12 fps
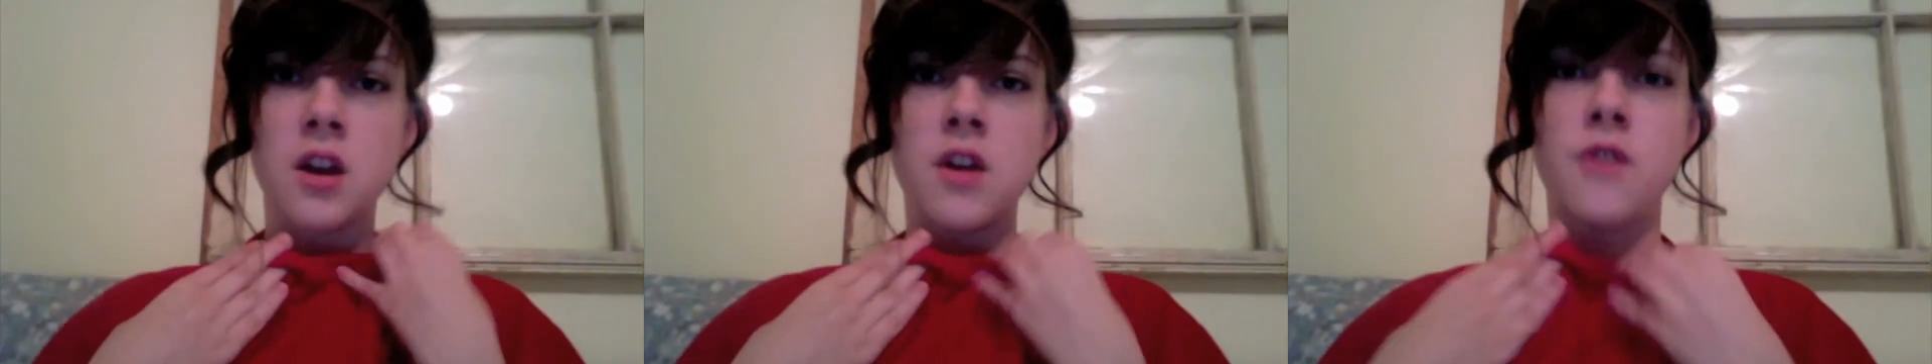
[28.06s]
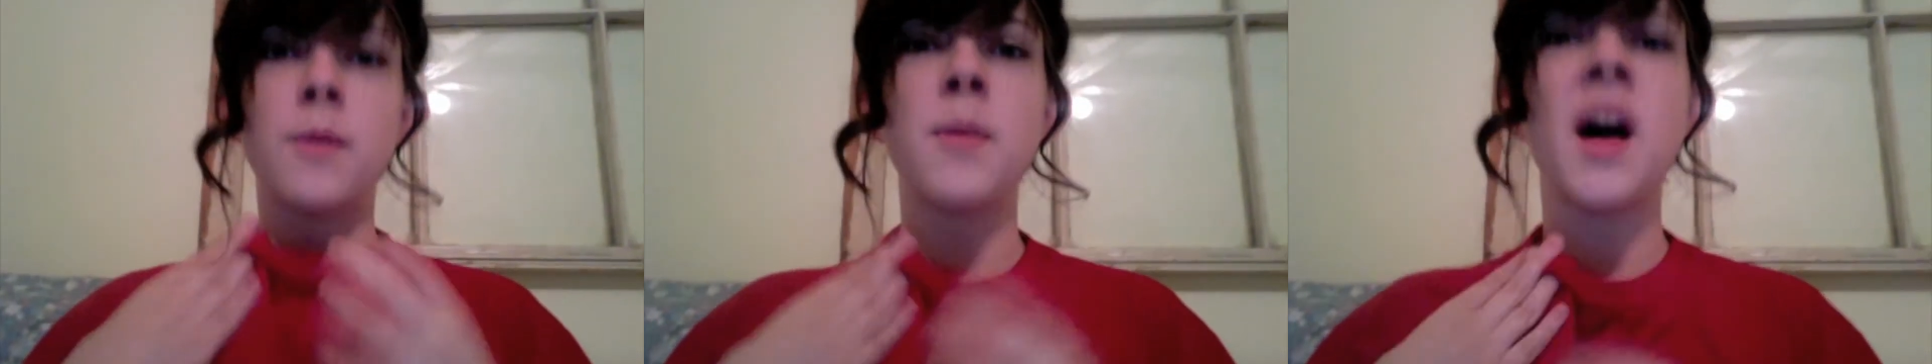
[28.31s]

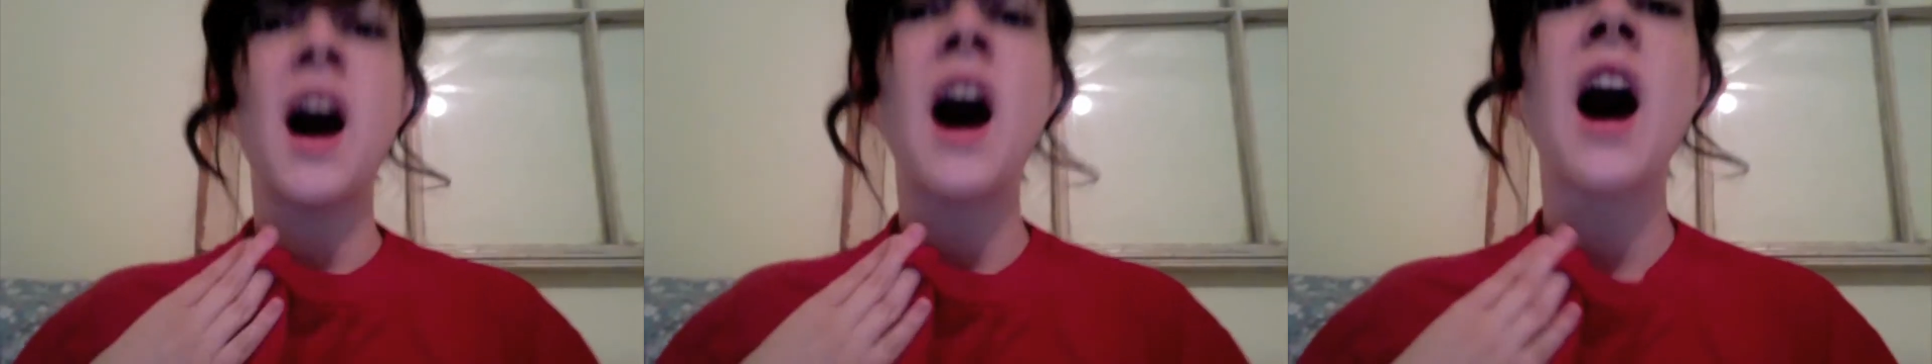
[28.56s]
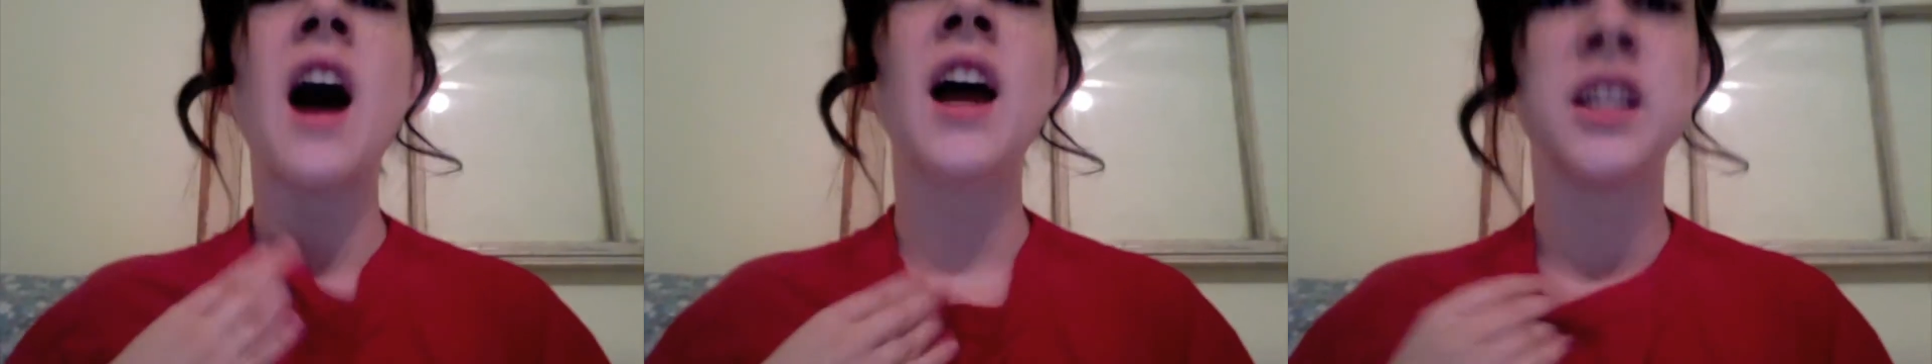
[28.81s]
from the
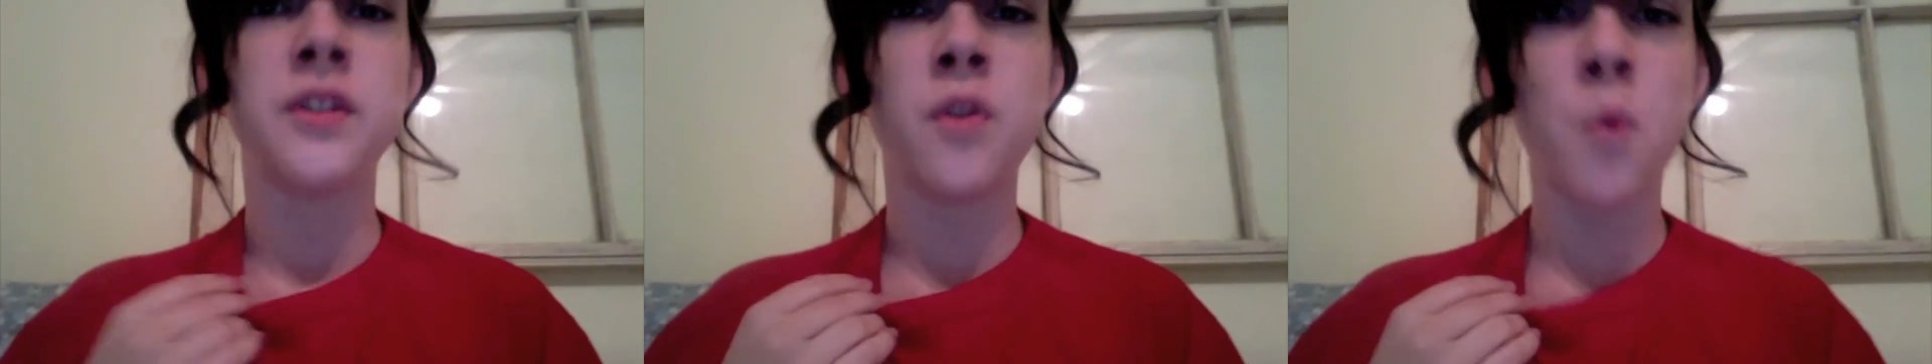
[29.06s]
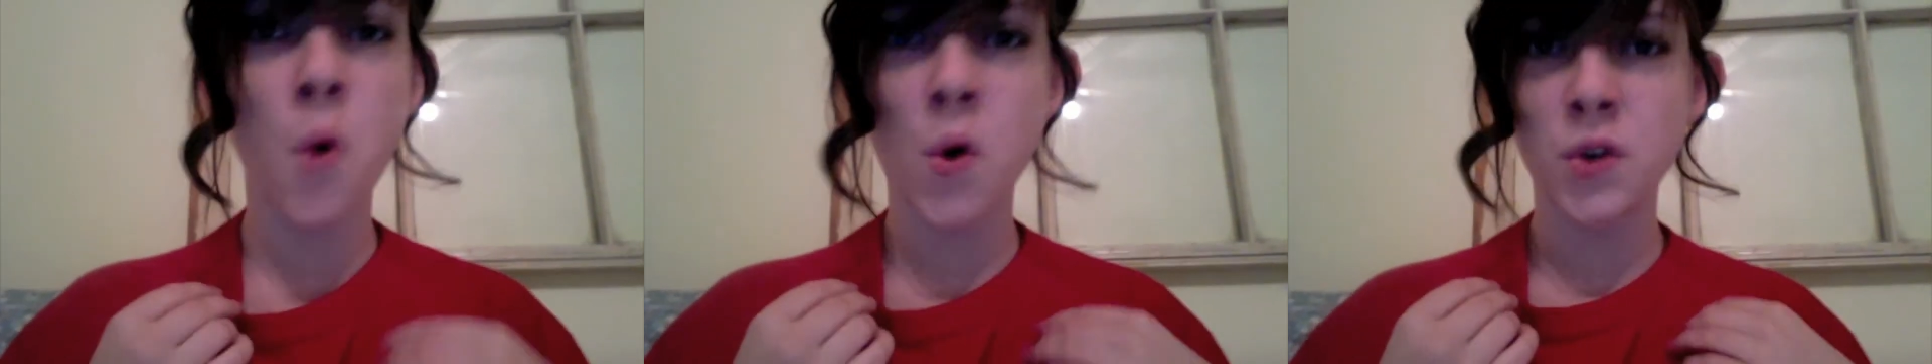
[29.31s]
hide of a
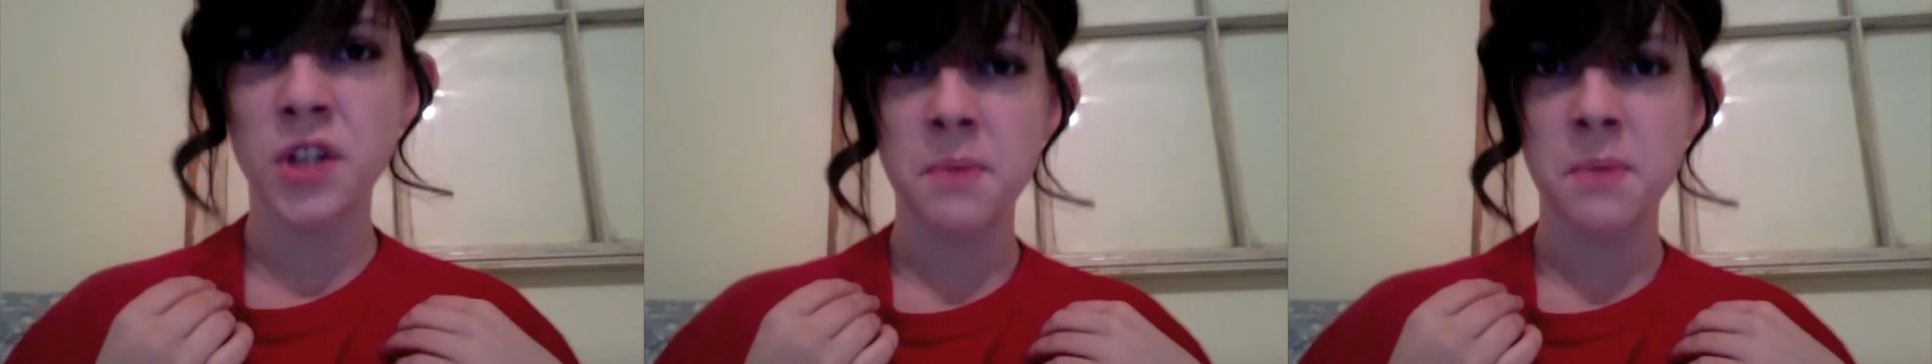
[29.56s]
water